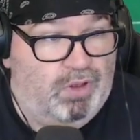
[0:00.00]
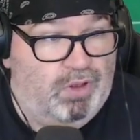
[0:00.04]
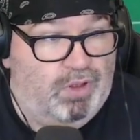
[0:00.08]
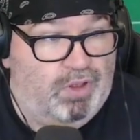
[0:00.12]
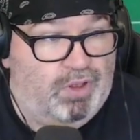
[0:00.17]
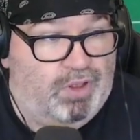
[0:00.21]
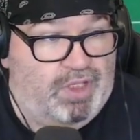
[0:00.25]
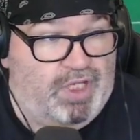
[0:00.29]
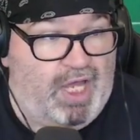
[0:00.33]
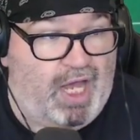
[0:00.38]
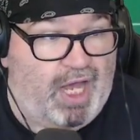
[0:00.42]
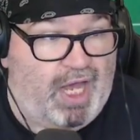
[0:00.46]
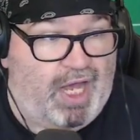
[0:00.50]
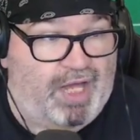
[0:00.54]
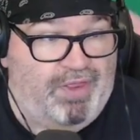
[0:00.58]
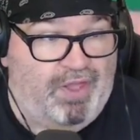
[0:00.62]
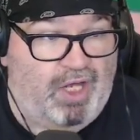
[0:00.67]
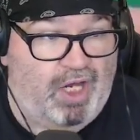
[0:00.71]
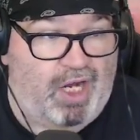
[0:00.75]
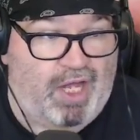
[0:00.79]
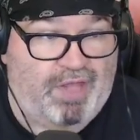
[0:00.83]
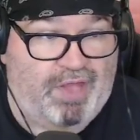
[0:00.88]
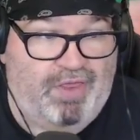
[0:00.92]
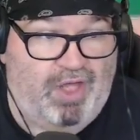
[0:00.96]
yeah. I
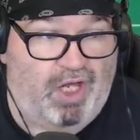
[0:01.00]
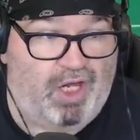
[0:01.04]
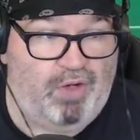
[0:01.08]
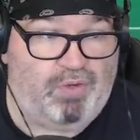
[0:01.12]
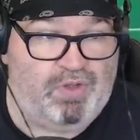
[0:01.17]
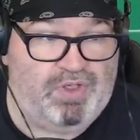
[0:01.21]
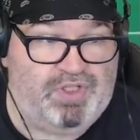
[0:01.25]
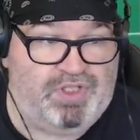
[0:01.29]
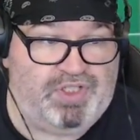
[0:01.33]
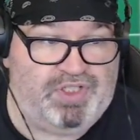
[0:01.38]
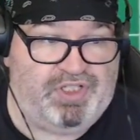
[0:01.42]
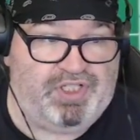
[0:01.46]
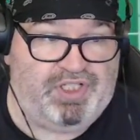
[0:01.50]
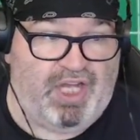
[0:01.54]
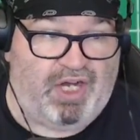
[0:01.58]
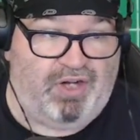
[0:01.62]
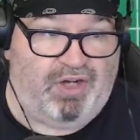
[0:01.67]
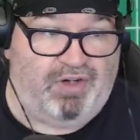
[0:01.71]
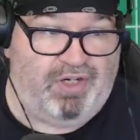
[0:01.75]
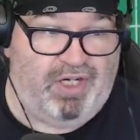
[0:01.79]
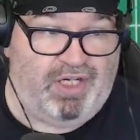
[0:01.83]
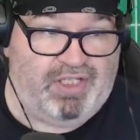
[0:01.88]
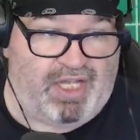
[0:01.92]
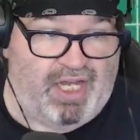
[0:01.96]
thought it was
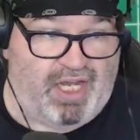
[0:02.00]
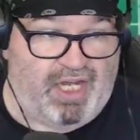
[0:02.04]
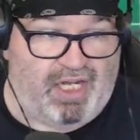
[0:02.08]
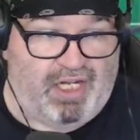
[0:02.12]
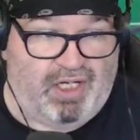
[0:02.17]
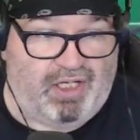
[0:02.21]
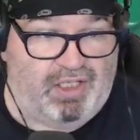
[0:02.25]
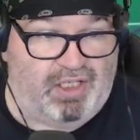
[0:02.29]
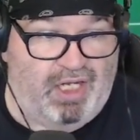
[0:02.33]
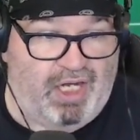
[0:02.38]
solid as hell.